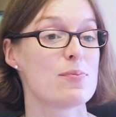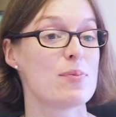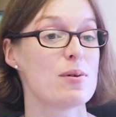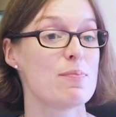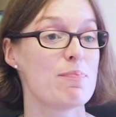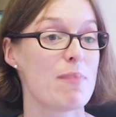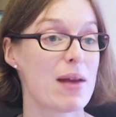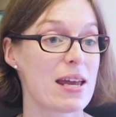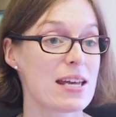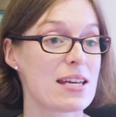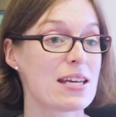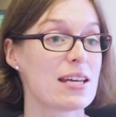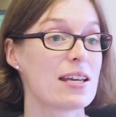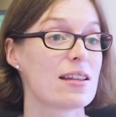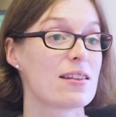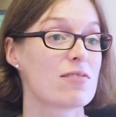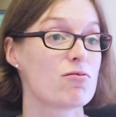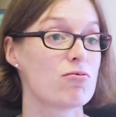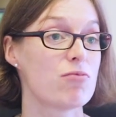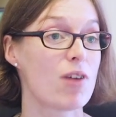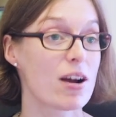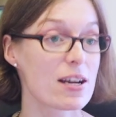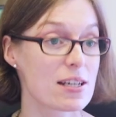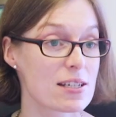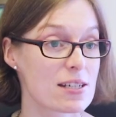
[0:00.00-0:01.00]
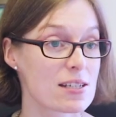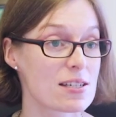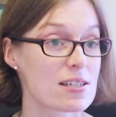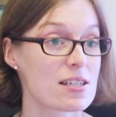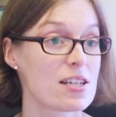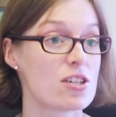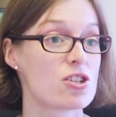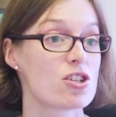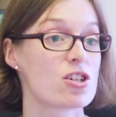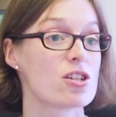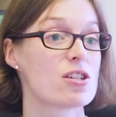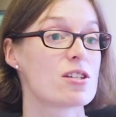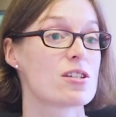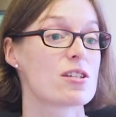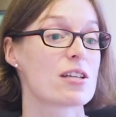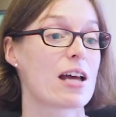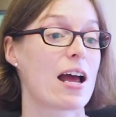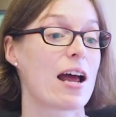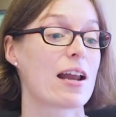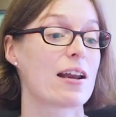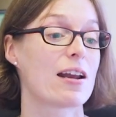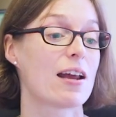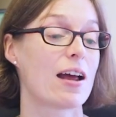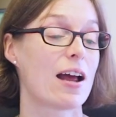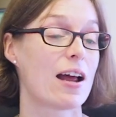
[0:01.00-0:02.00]
be making the right decisions
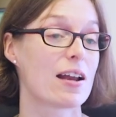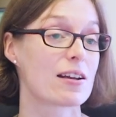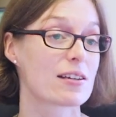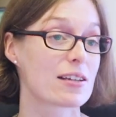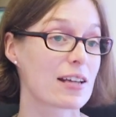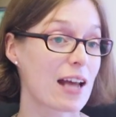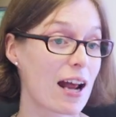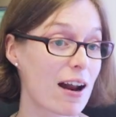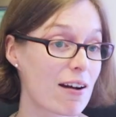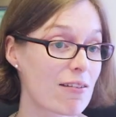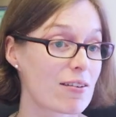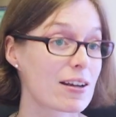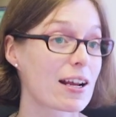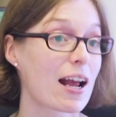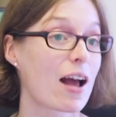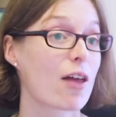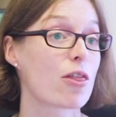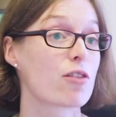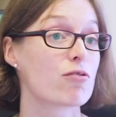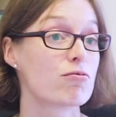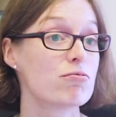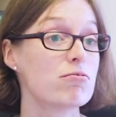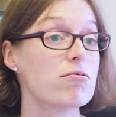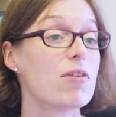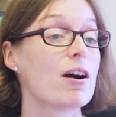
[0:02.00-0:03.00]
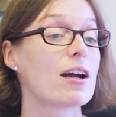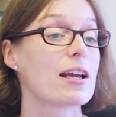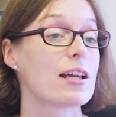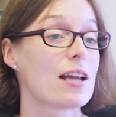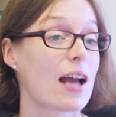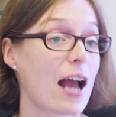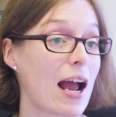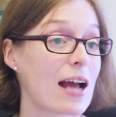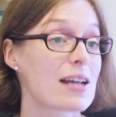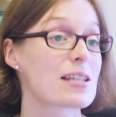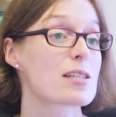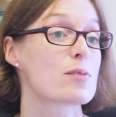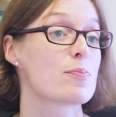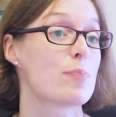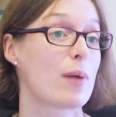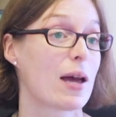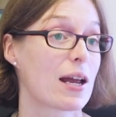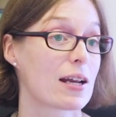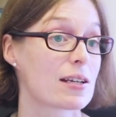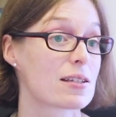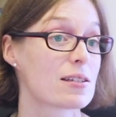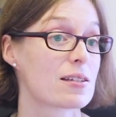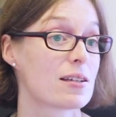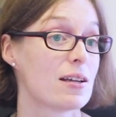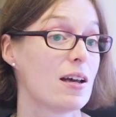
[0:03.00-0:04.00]
and carrying out the right
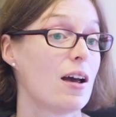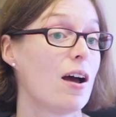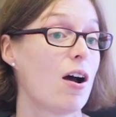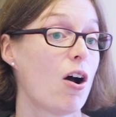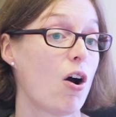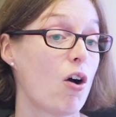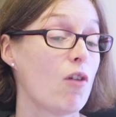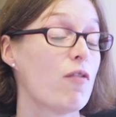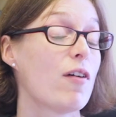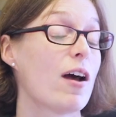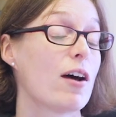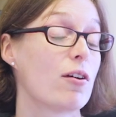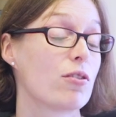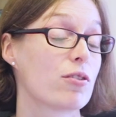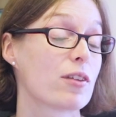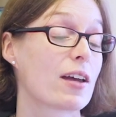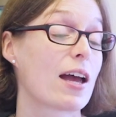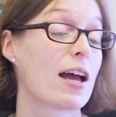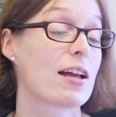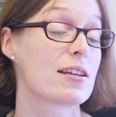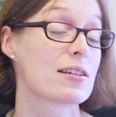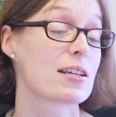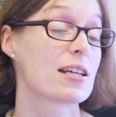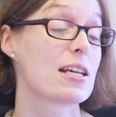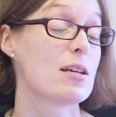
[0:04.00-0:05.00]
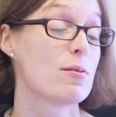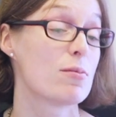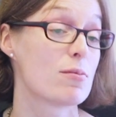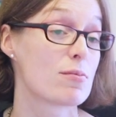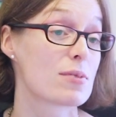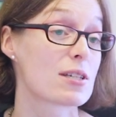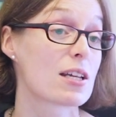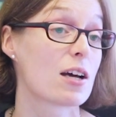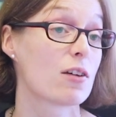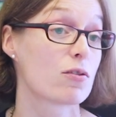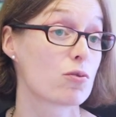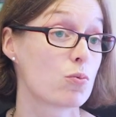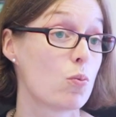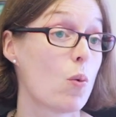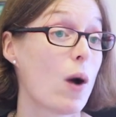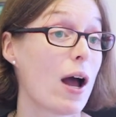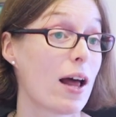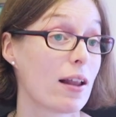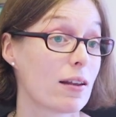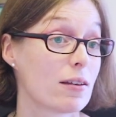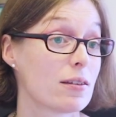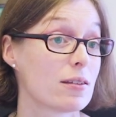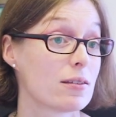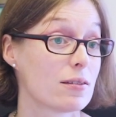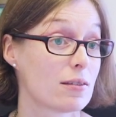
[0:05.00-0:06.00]
aspects of healthcare to keep themselves
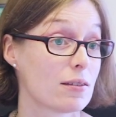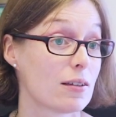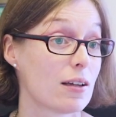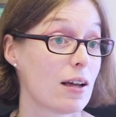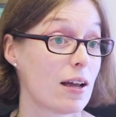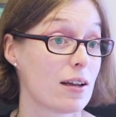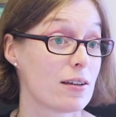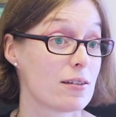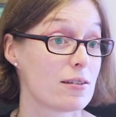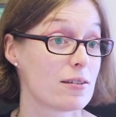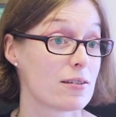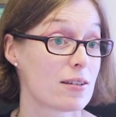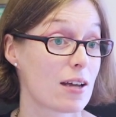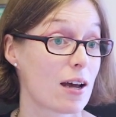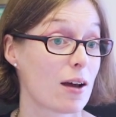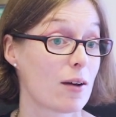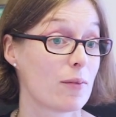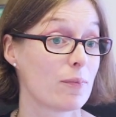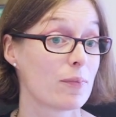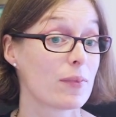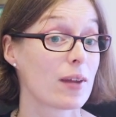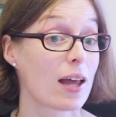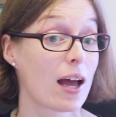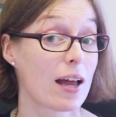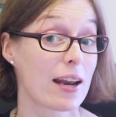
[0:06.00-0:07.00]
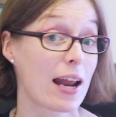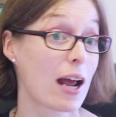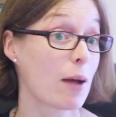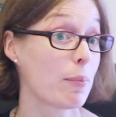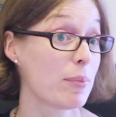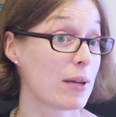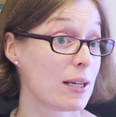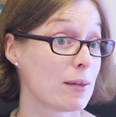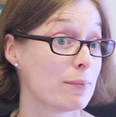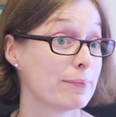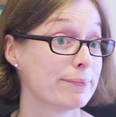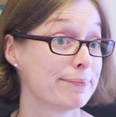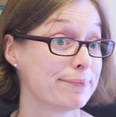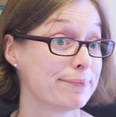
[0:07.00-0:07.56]
well and happy.